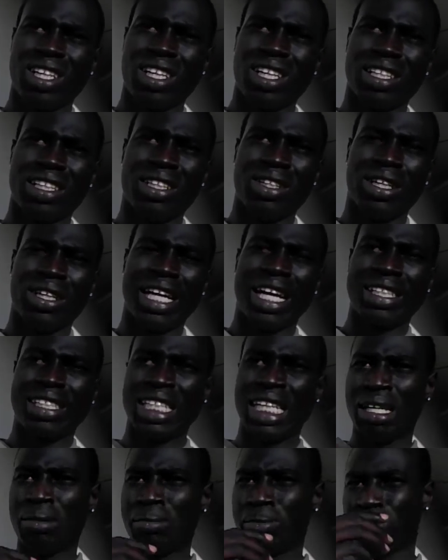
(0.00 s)
you know, that
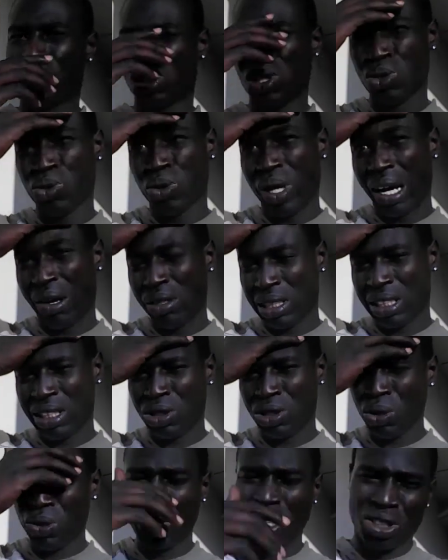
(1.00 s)
time too, I was
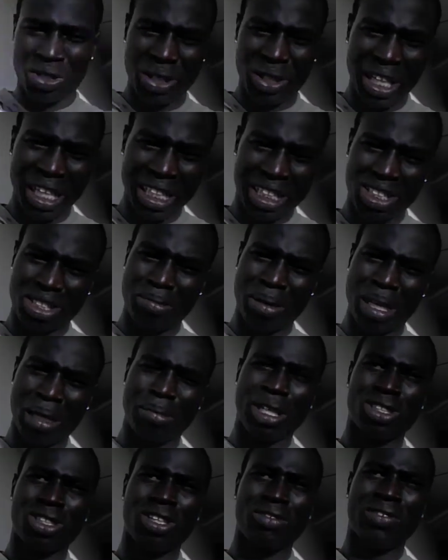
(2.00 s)
doing drugs to make
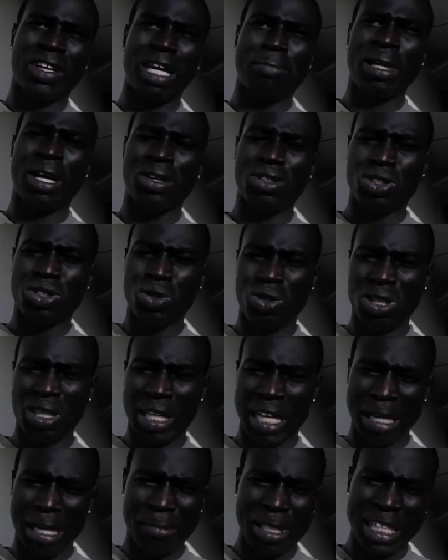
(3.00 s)
myself happy. I was doing
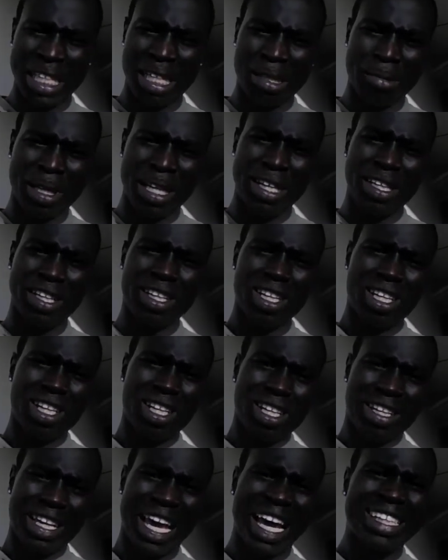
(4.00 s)
MDMA,
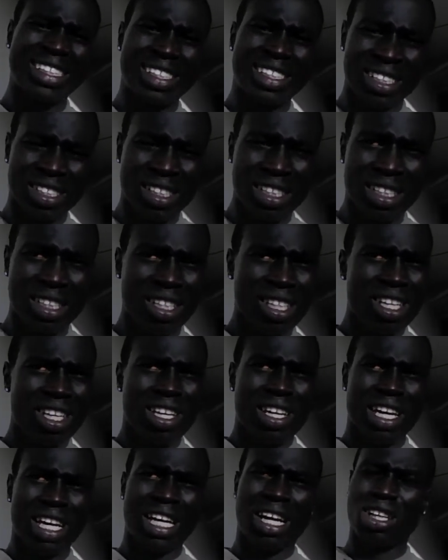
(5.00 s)
ecstasy,
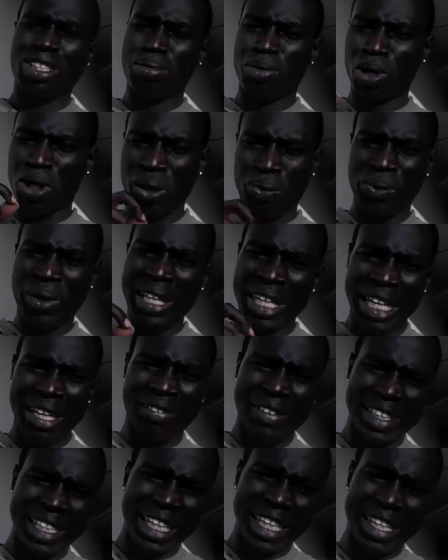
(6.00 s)
and I was smoking weed
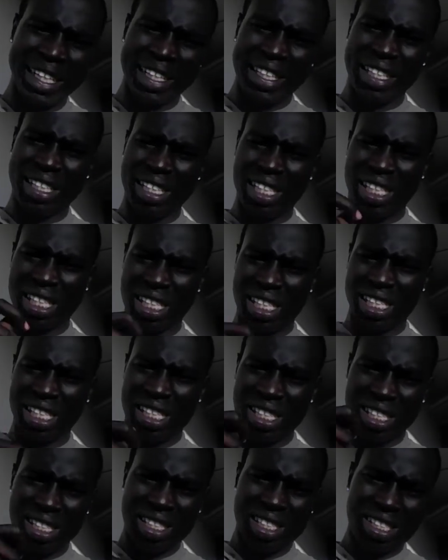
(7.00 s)
every day and. Uh,
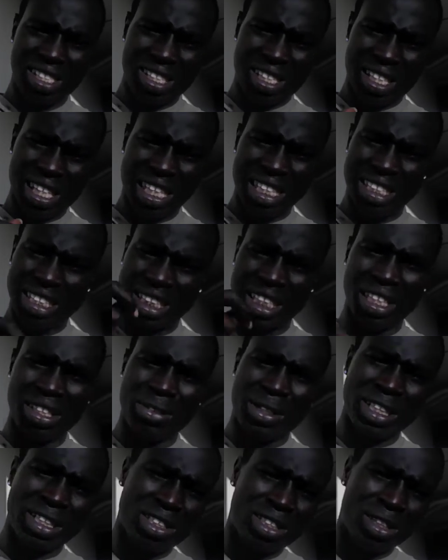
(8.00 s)
and
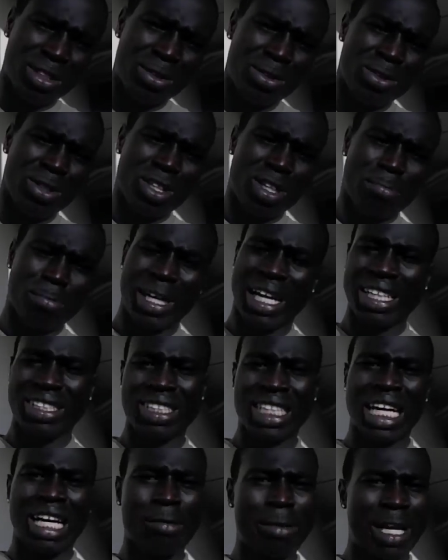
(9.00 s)
cigarettes too. But I
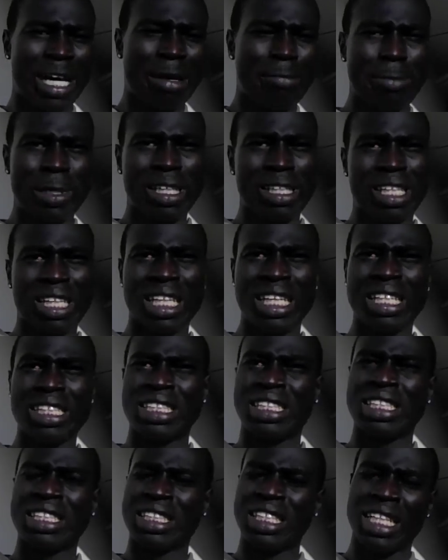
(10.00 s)
stopped. I've been clean
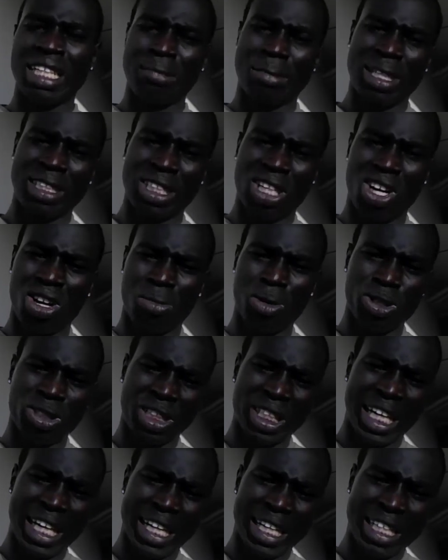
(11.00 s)
since then because I almost
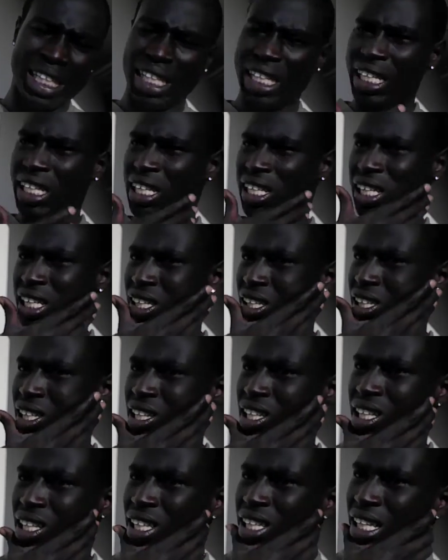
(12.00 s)
died. I, uh,
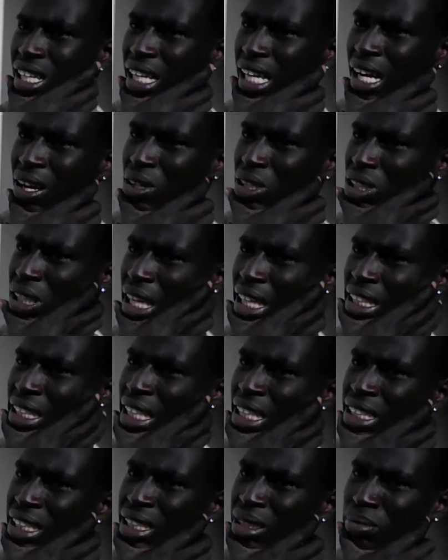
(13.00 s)
I was I
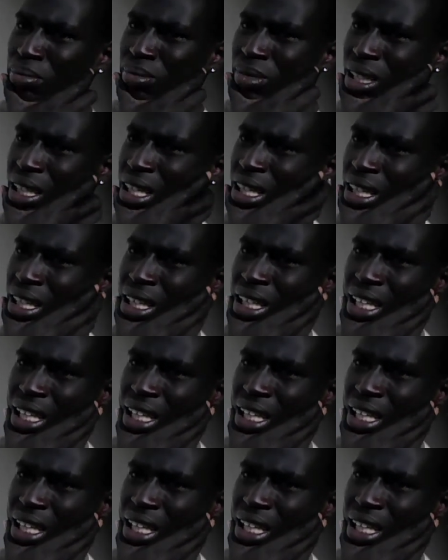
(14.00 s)
did some uh,